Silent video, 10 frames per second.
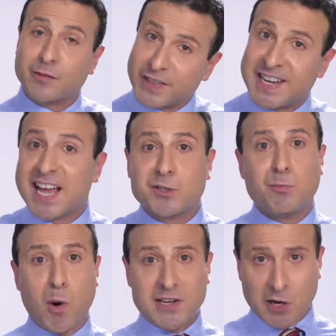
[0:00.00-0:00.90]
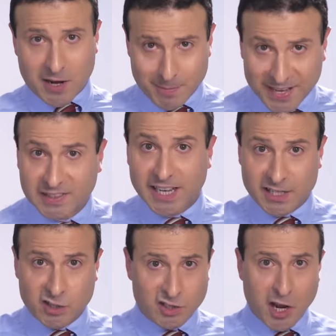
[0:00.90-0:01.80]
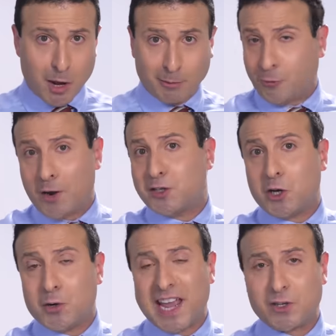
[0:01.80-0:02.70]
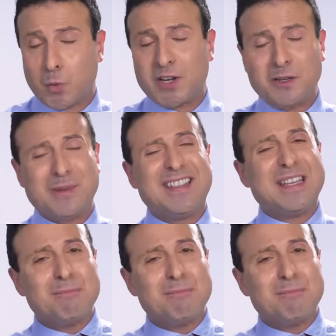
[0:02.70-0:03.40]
For the next point on my list, before I showcase what could be the